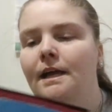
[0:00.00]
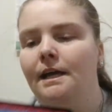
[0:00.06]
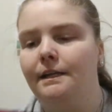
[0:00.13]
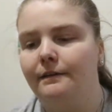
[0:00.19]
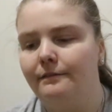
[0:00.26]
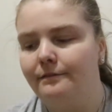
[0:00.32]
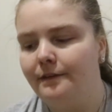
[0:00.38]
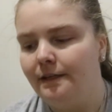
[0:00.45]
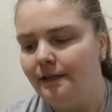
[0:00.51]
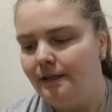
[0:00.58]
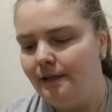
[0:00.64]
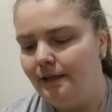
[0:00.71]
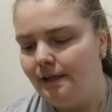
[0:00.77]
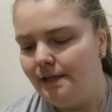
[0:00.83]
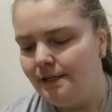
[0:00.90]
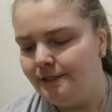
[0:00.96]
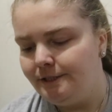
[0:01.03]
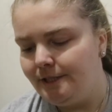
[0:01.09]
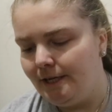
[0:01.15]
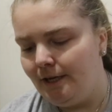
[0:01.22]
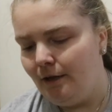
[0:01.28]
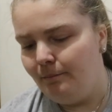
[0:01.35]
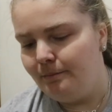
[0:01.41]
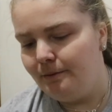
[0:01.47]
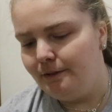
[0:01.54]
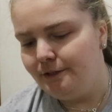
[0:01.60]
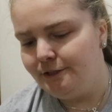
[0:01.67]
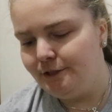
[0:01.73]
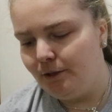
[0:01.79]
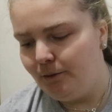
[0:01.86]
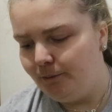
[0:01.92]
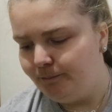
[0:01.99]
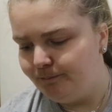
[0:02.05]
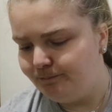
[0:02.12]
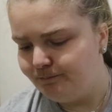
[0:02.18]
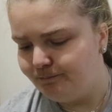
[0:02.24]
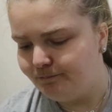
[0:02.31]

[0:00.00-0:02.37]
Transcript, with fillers: kind of setup so